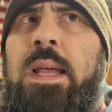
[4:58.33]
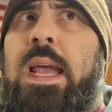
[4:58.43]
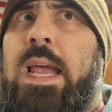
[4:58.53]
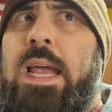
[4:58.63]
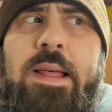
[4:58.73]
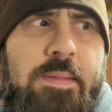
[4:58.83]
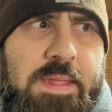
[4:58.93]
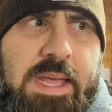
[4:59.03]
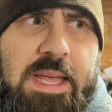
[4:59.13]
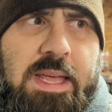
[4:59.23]
and
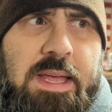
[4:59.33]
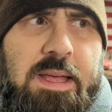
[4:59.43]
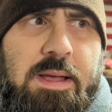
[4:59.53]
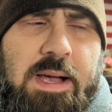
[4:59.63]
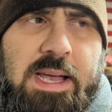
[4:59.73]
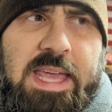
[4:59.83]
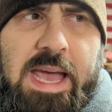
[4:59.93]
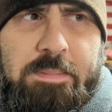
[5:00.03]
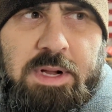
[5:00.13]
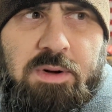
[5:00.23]
the
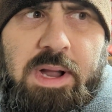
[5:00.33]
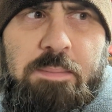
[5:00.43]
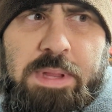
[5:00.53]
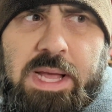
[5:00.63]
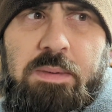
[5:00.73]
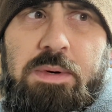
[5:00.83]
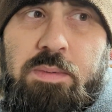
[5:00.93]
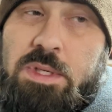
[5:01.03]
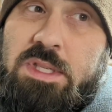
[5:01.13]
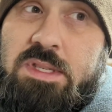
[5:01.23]
cabinet grade plywood,
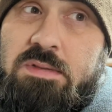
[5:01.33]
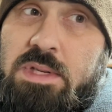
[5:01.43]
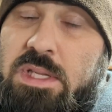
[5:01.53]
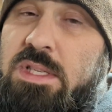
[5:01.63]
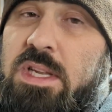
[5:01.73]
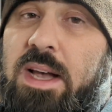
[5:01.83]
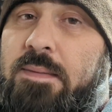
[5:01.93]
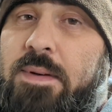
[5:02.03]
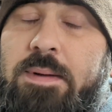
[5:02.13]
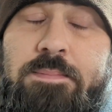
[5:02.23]
which is good
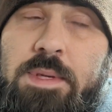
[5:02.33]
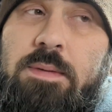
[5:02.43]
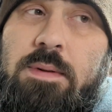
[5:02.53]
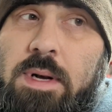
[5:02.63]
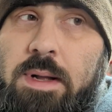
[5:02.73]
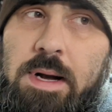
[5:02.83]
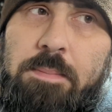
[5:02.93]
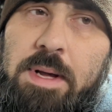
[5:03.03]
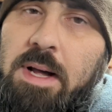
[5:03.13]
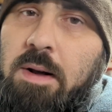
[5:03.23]
stuff. I'm
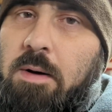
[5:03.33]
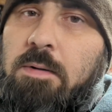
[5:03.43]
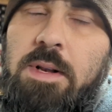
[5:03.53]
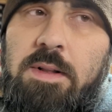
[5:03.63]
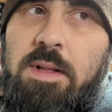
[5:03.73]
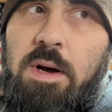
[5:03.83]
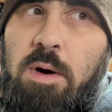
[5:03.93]
not all into the,